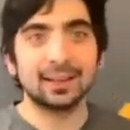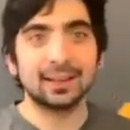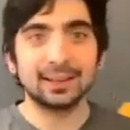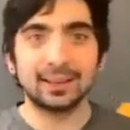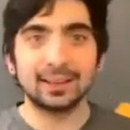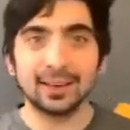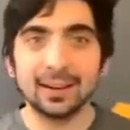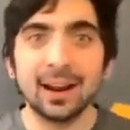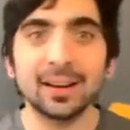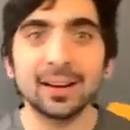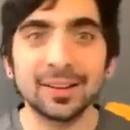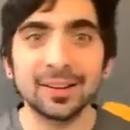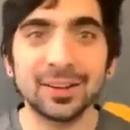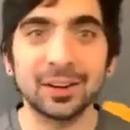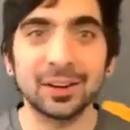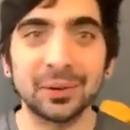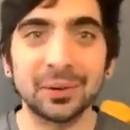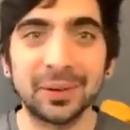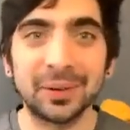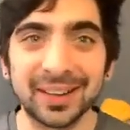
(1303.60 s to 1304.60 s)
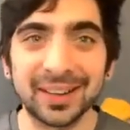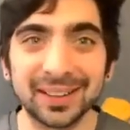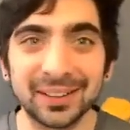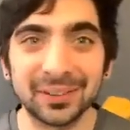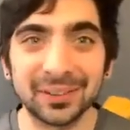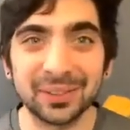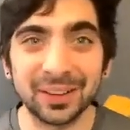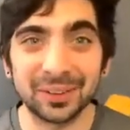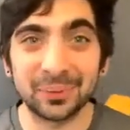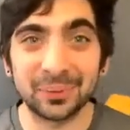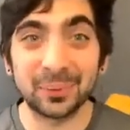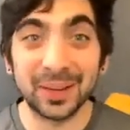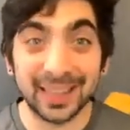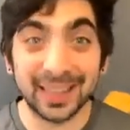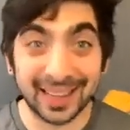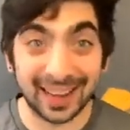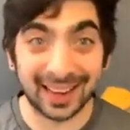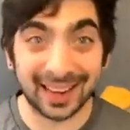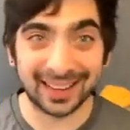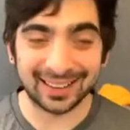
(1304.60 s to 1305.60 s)
did not start doing until this
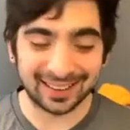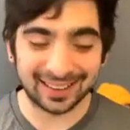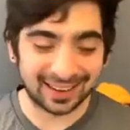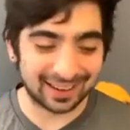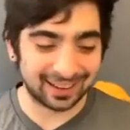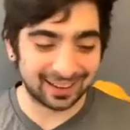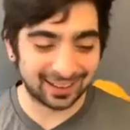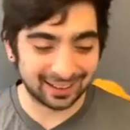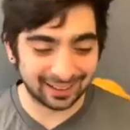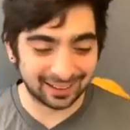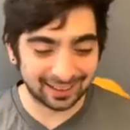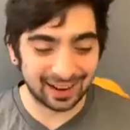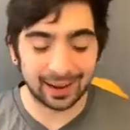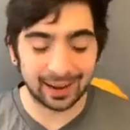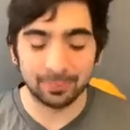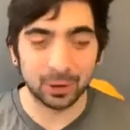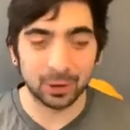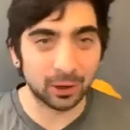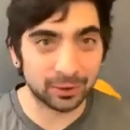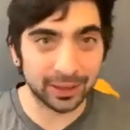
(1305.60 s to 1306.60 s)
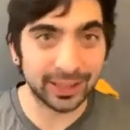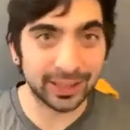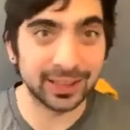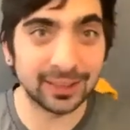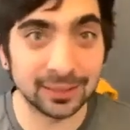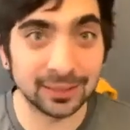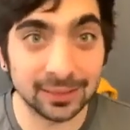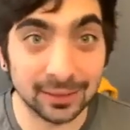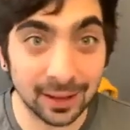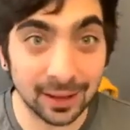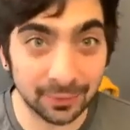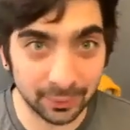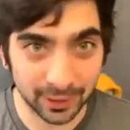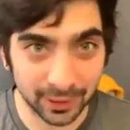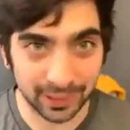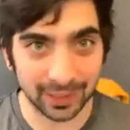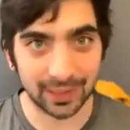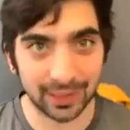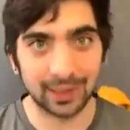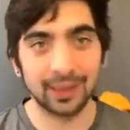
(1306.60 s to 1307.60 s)
weekend, and I'm already in love with
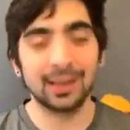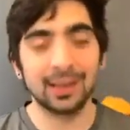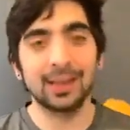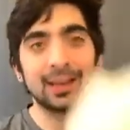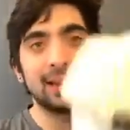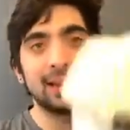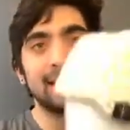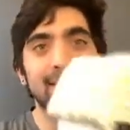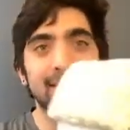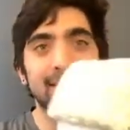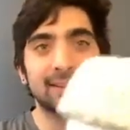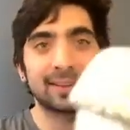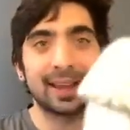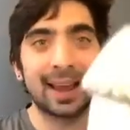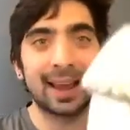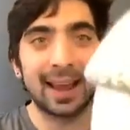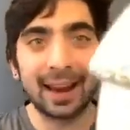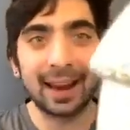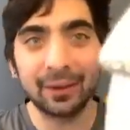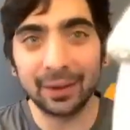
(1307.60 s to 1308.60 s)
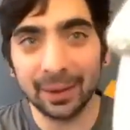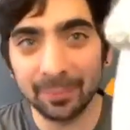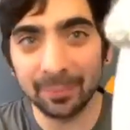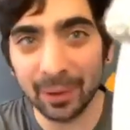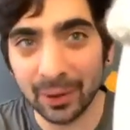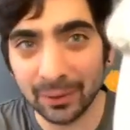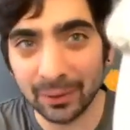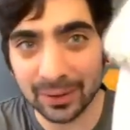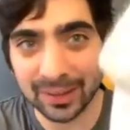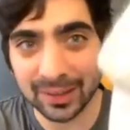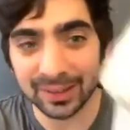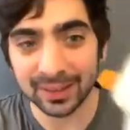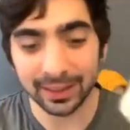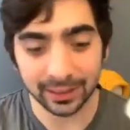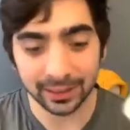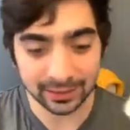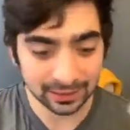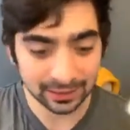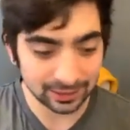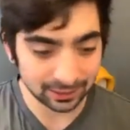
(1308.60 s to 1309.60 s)
it, is the herringbone stitch.
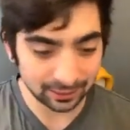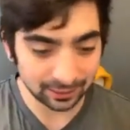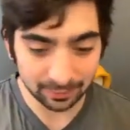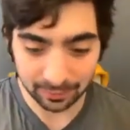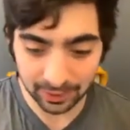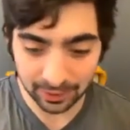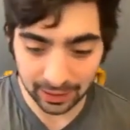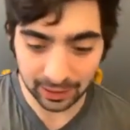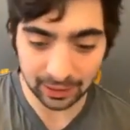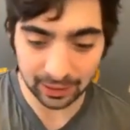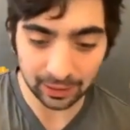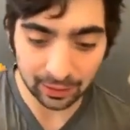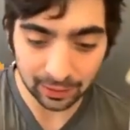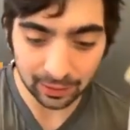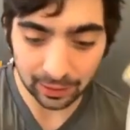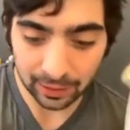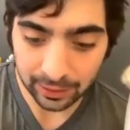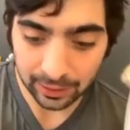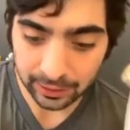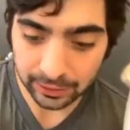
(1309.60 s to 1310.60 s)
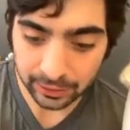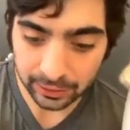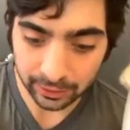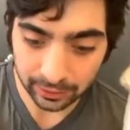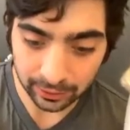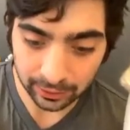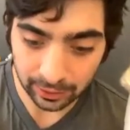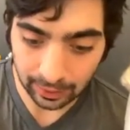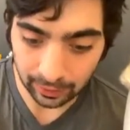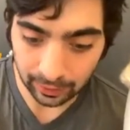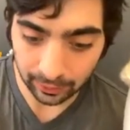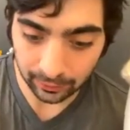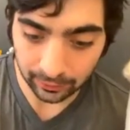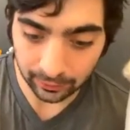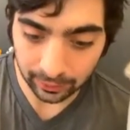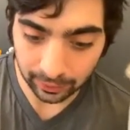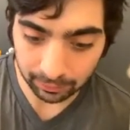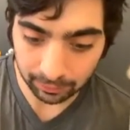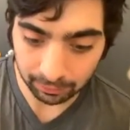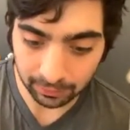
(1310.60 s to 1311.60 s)
So let me turn
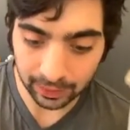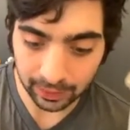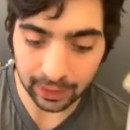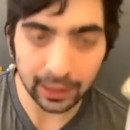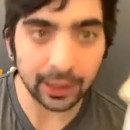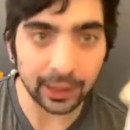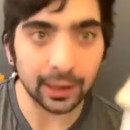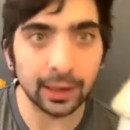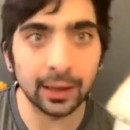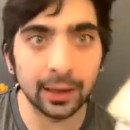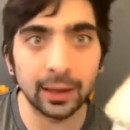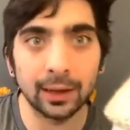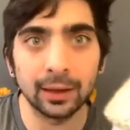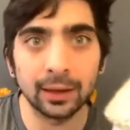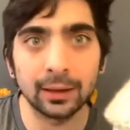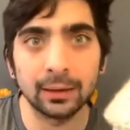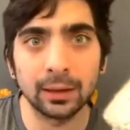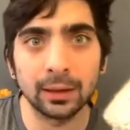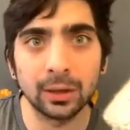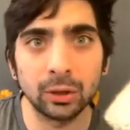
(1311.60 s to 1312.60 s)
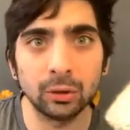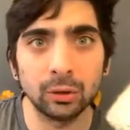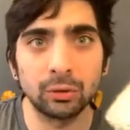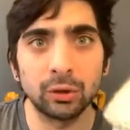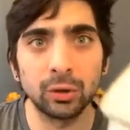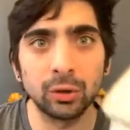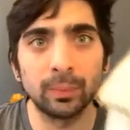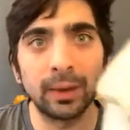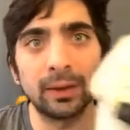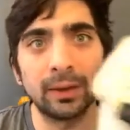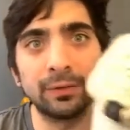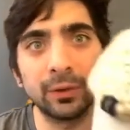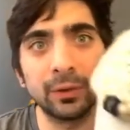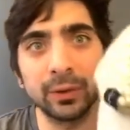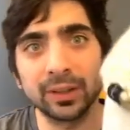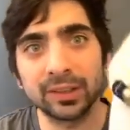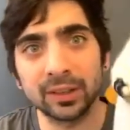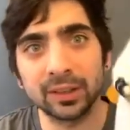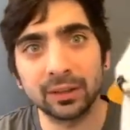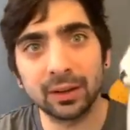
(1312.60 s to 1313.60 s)
down my YouTube
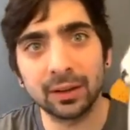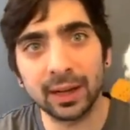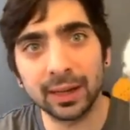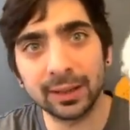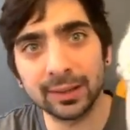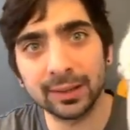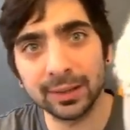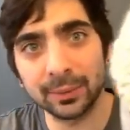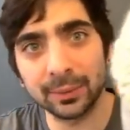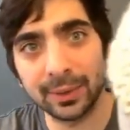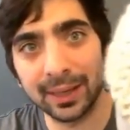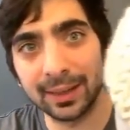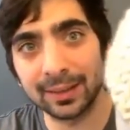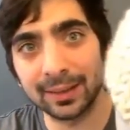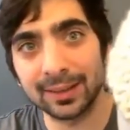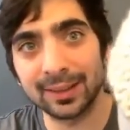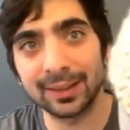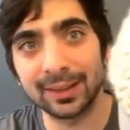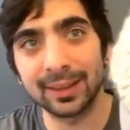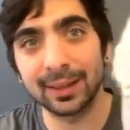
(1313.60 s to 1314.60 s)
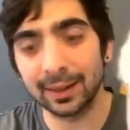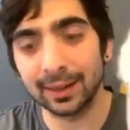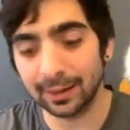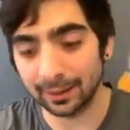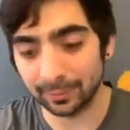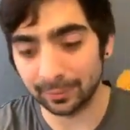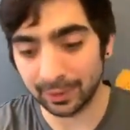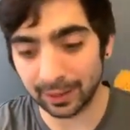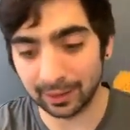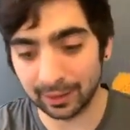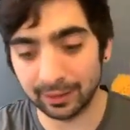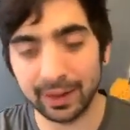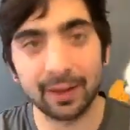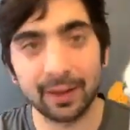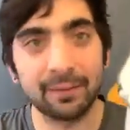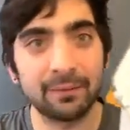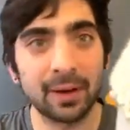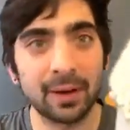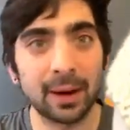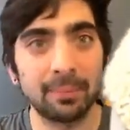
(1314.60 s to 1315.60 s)
influencer light so we can see it. I'm getting like a
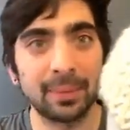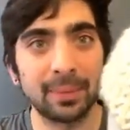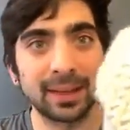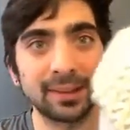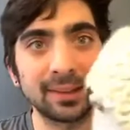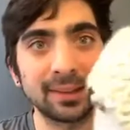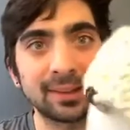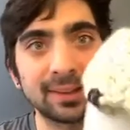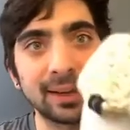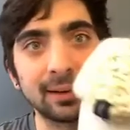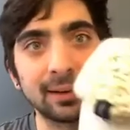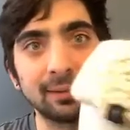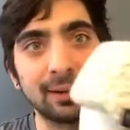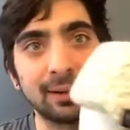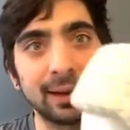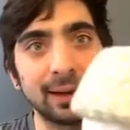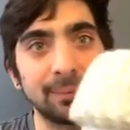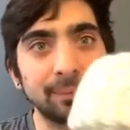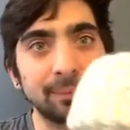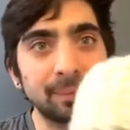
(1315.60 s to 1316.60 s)
fun mix of sunlight.